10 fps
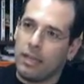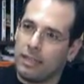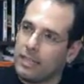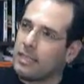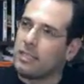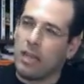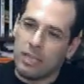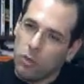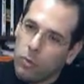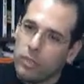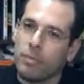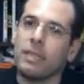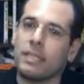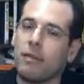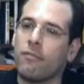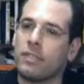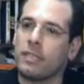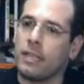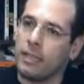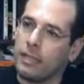this has always been his
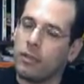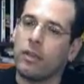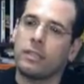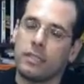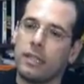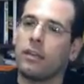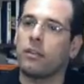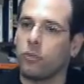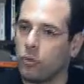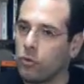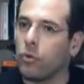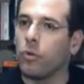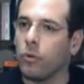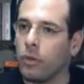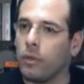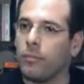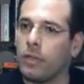emphasis, that the US is there to control oil.